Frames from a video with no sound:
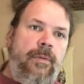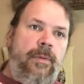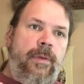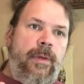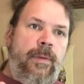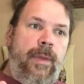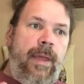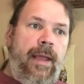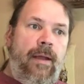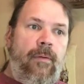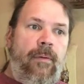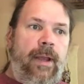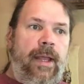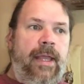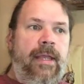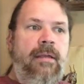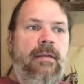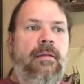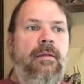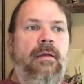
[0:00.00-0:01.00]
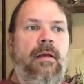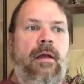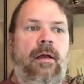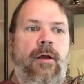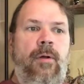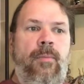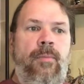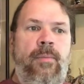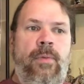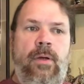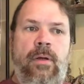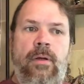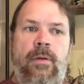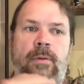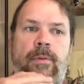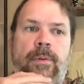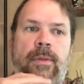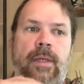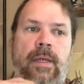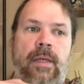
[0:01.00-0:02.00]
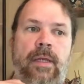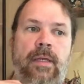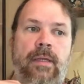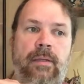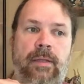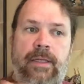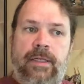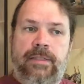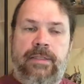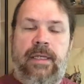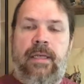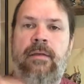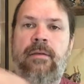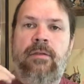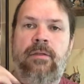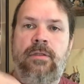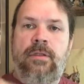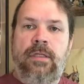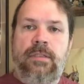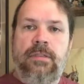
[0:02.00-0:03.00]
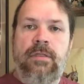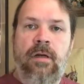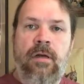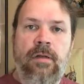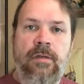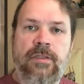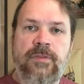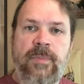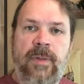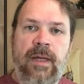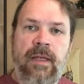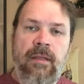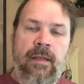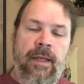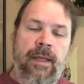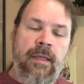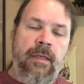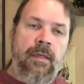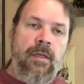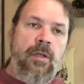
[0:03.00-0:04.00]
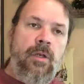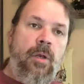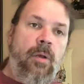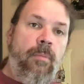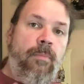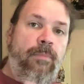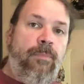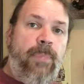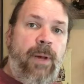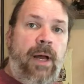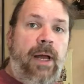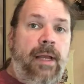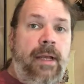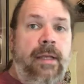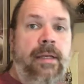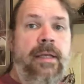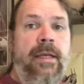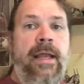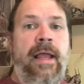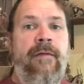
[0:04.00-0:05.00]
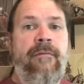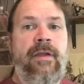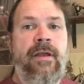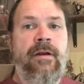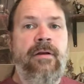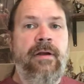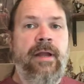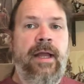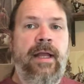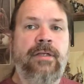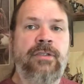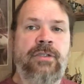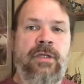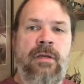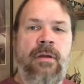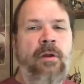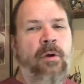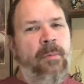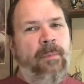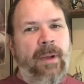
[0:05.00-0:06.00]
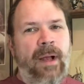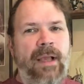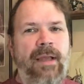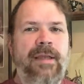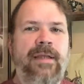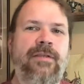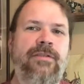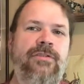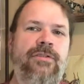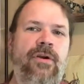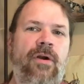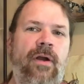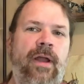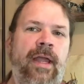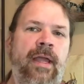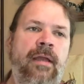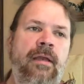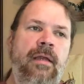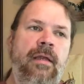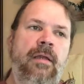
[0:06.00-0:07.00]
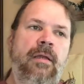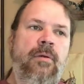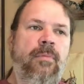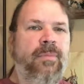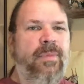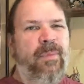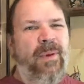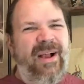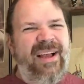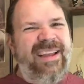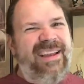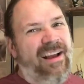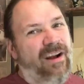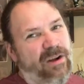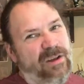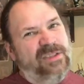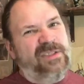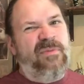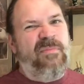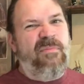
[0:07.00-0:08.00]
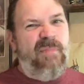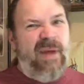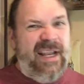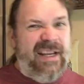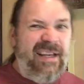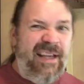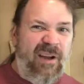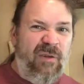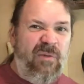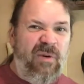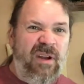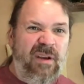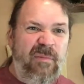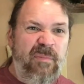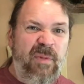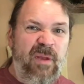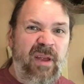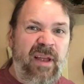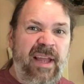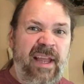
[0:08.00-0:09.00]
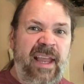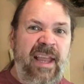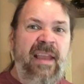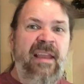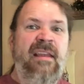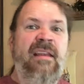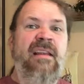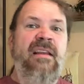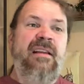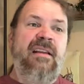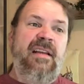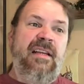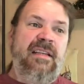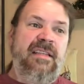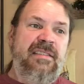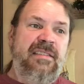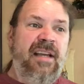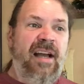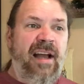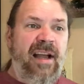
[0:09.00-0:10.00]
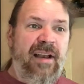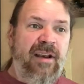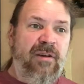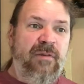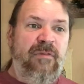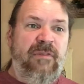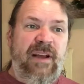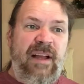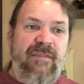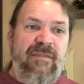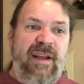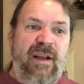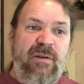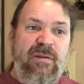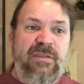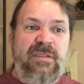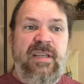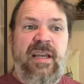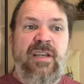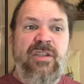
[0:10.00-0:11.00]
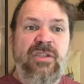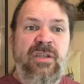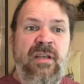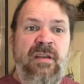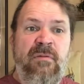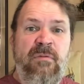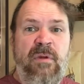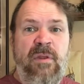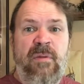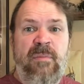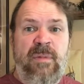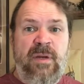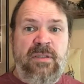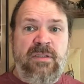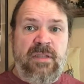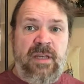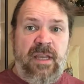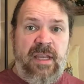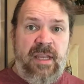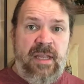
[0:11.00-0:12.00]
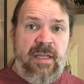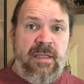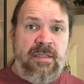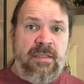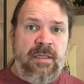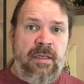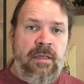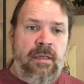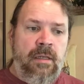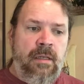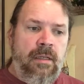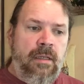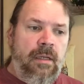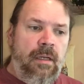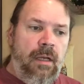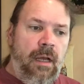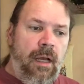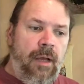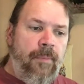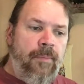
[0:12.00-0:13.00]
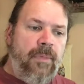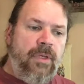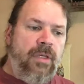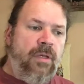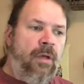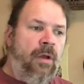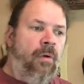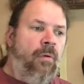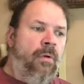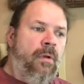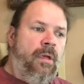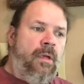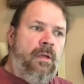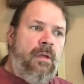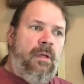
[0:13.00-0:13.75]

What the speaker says: then that way, like I said, doesn't hog the spotlight, but can have interaction, probably enjoy it, but probably also might not want to play an entire 5-hour session with a bunch of kids. You know,